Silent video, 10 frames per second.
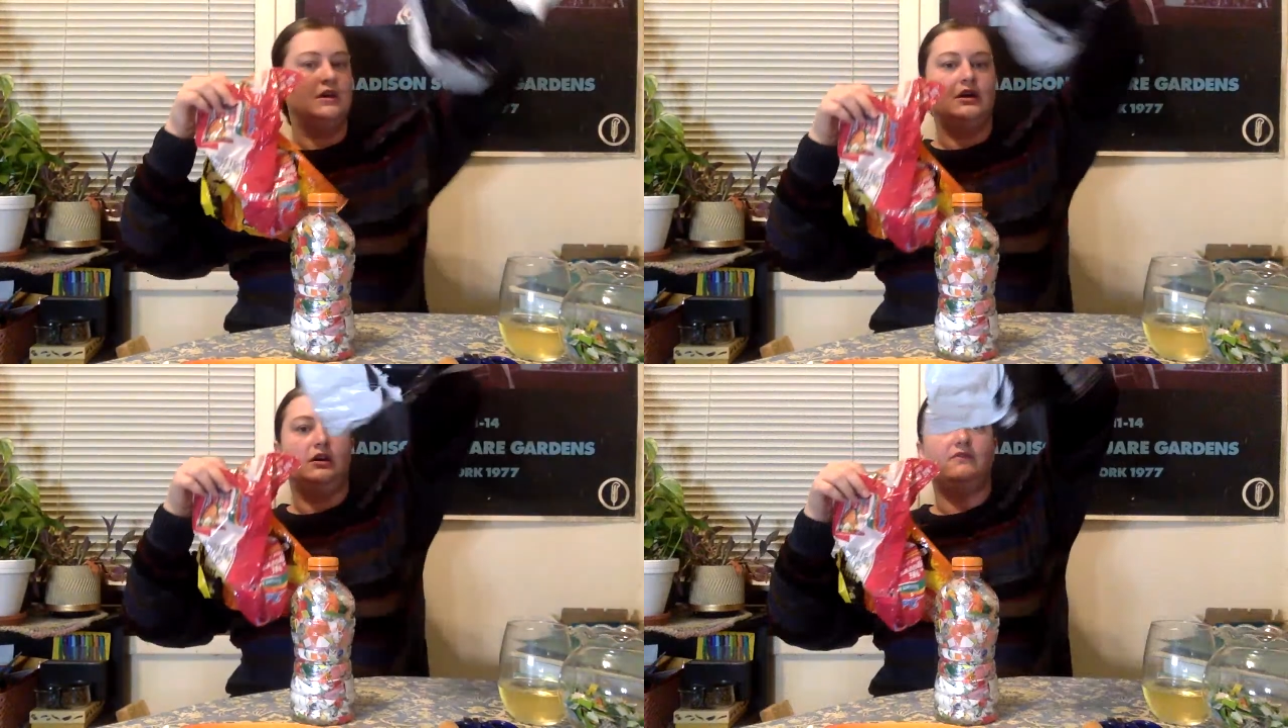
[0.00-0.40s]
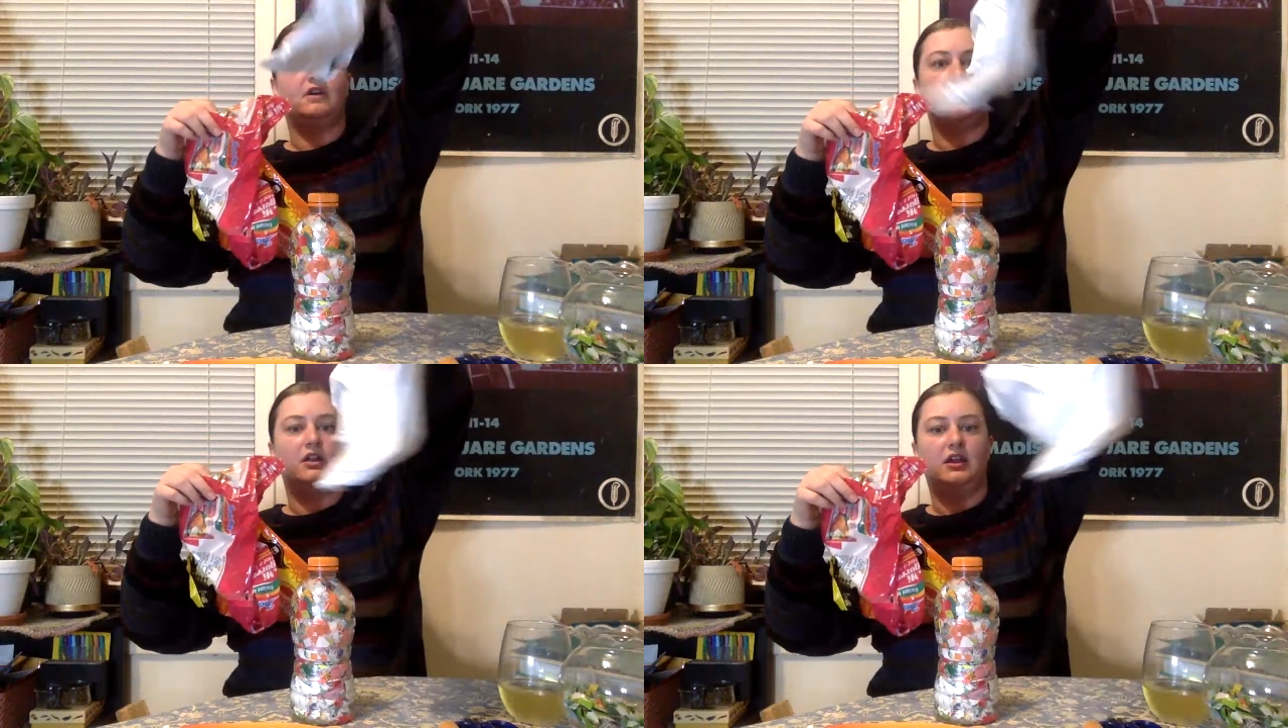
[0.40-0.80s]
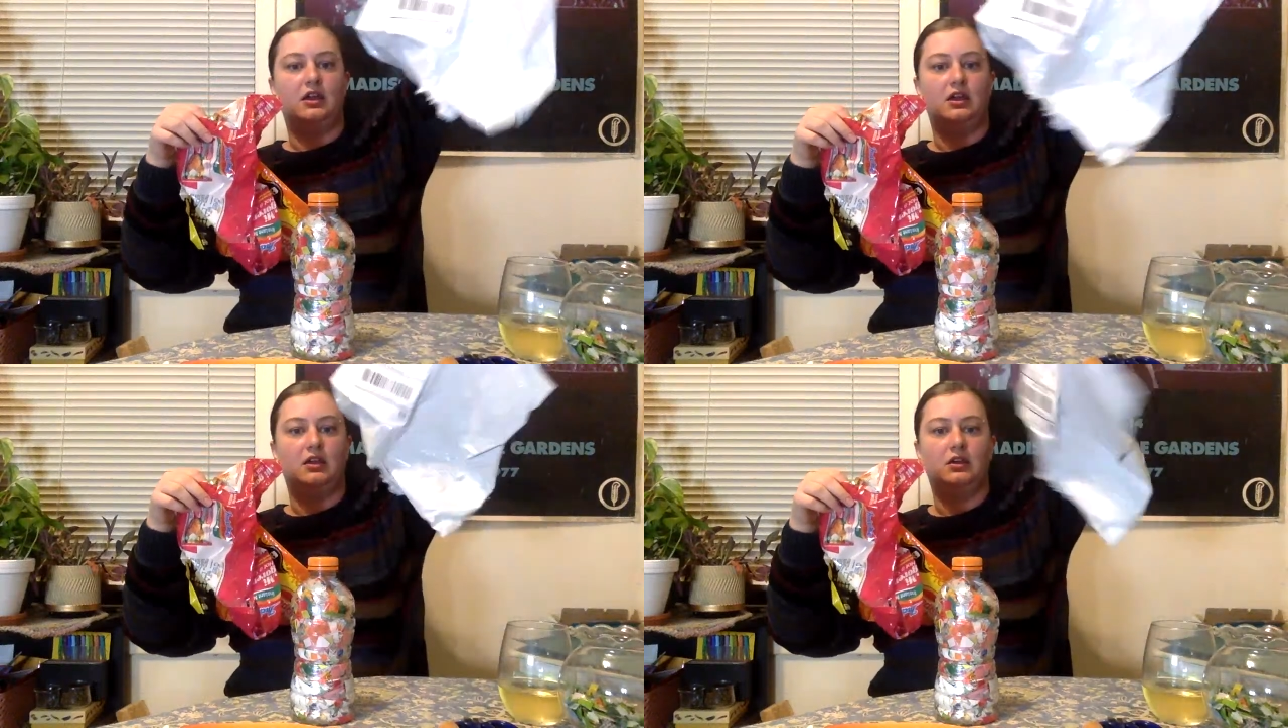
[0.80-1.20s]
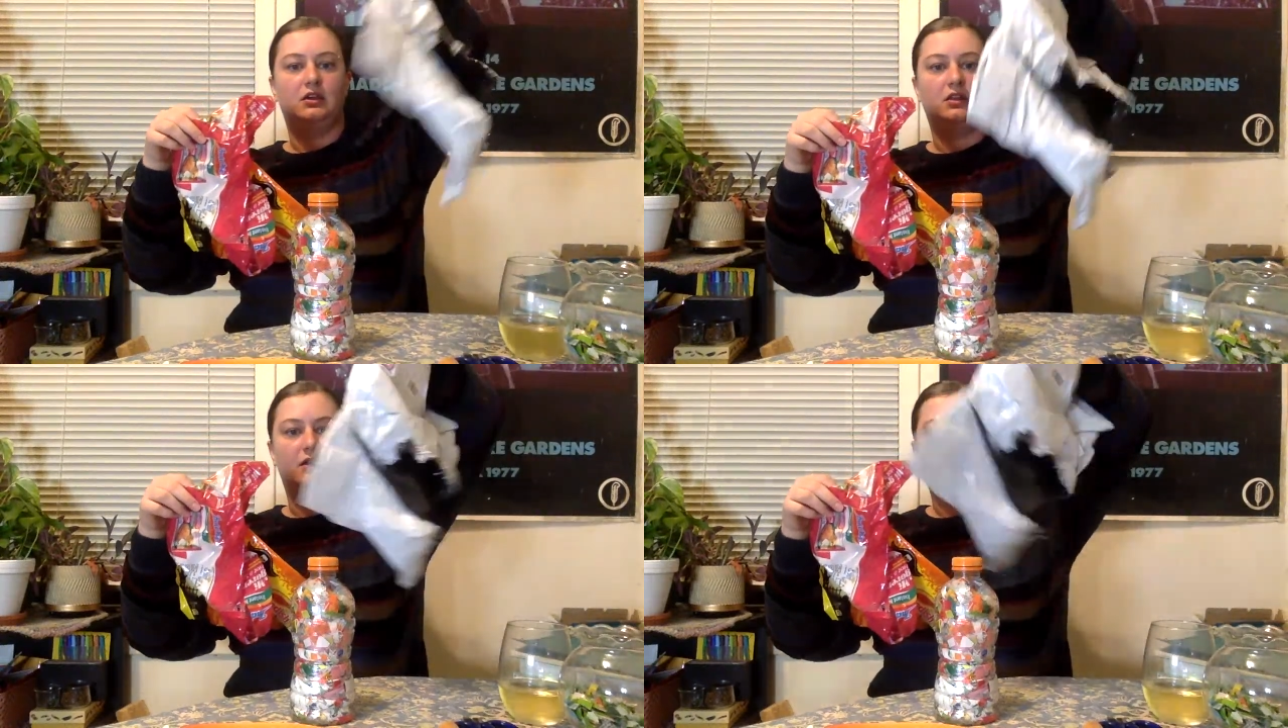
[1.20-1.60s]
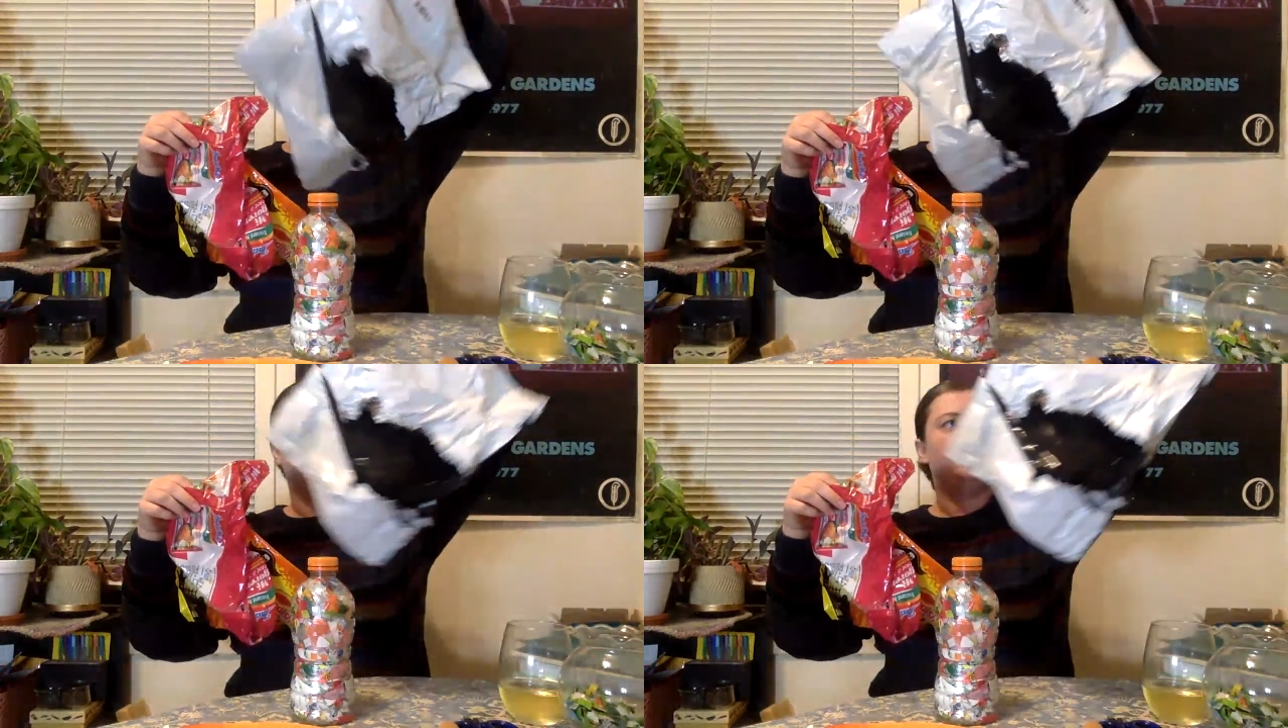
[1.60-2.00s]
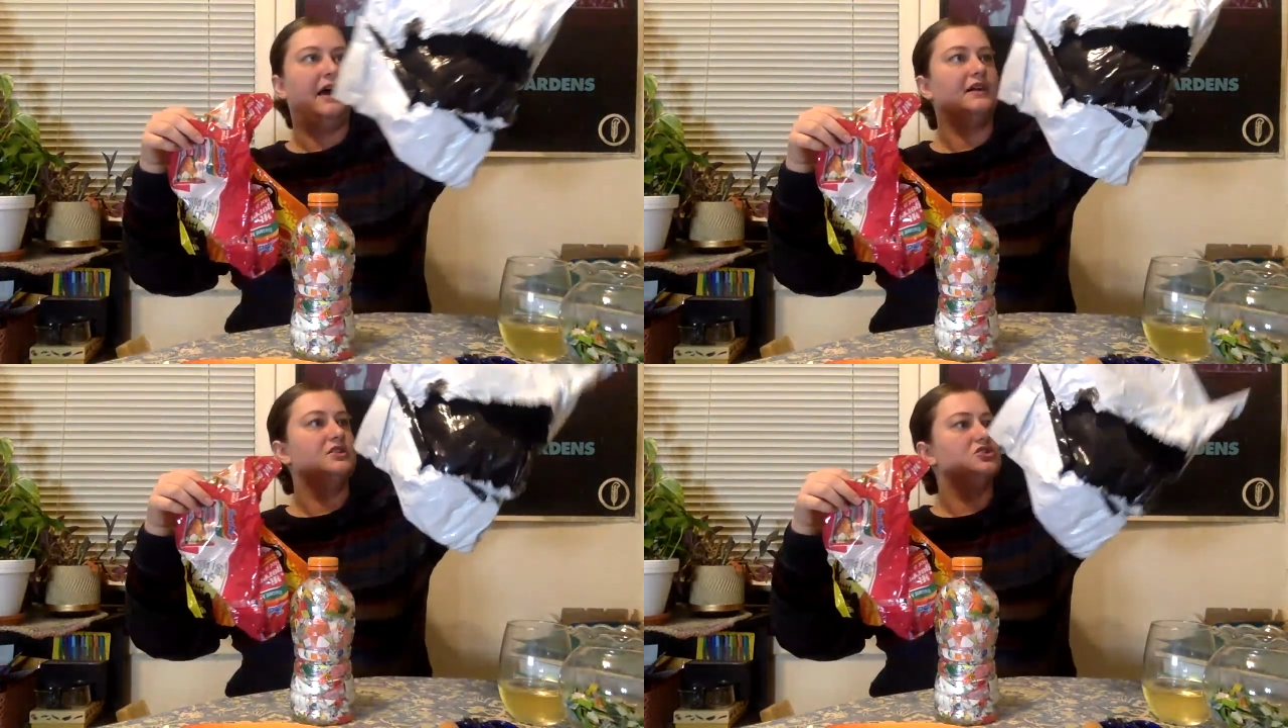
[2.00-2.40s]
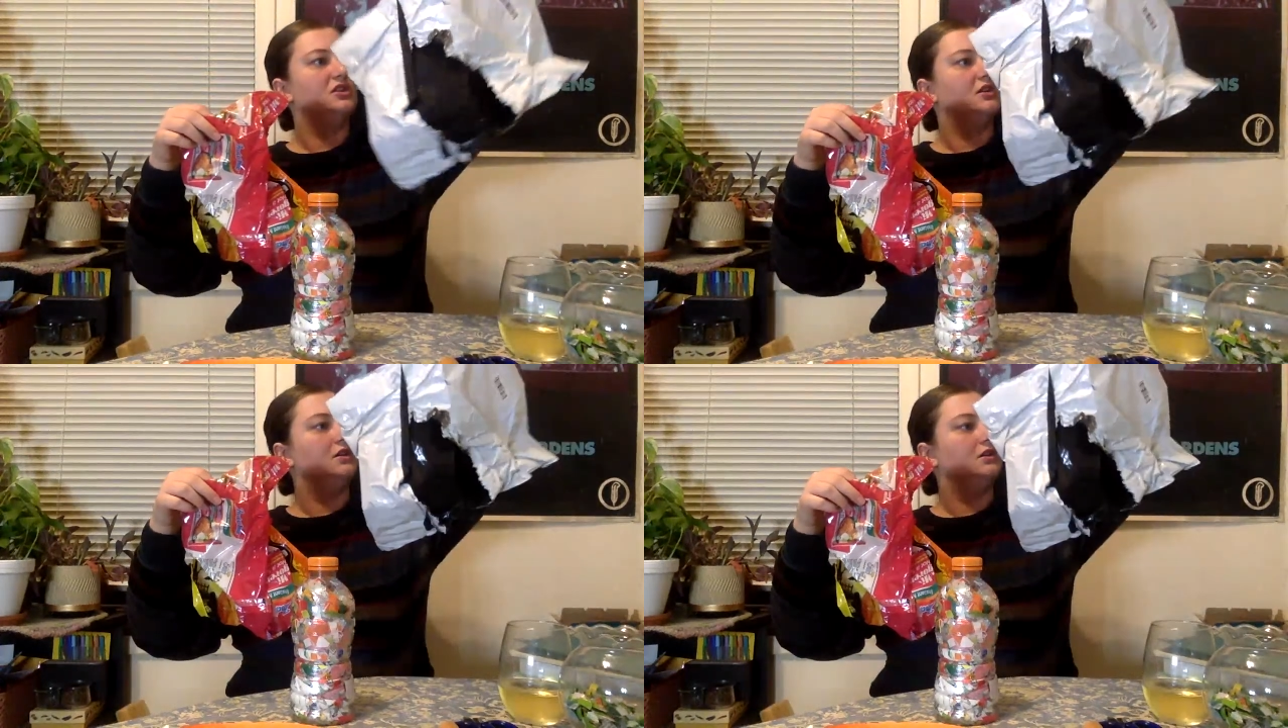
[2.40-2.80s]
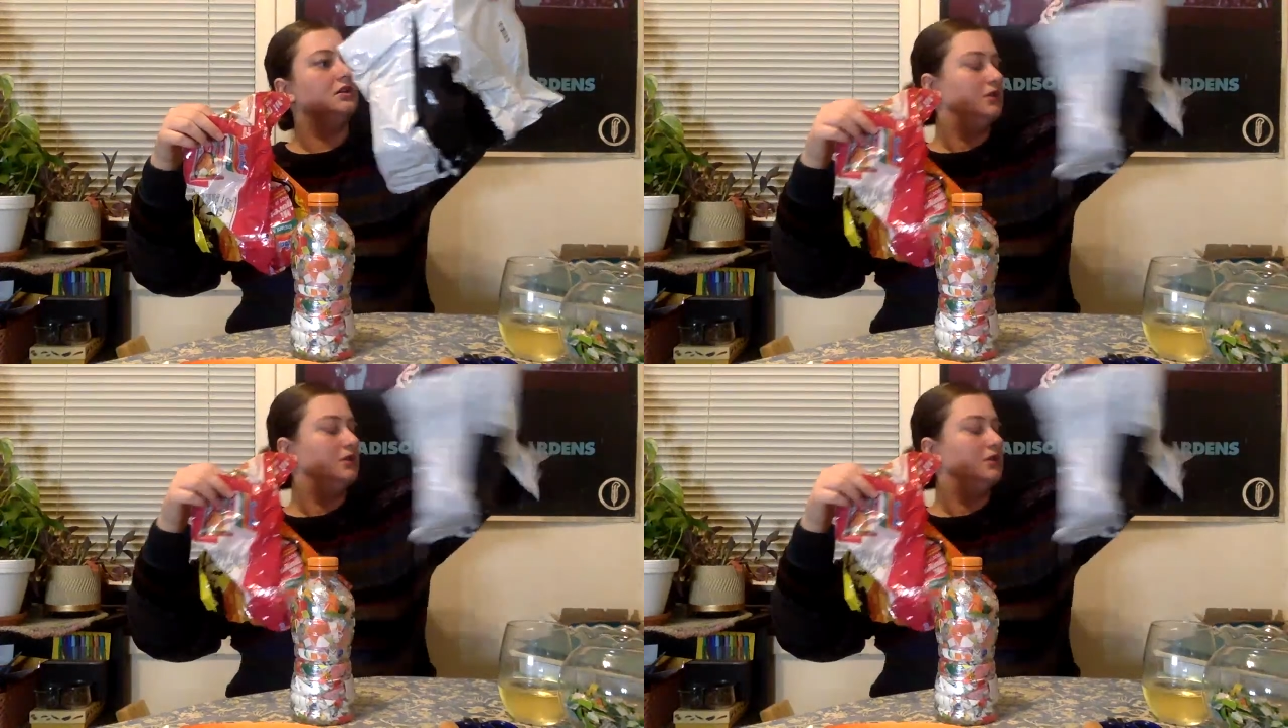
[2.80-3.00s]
I've got a like piece of packaging.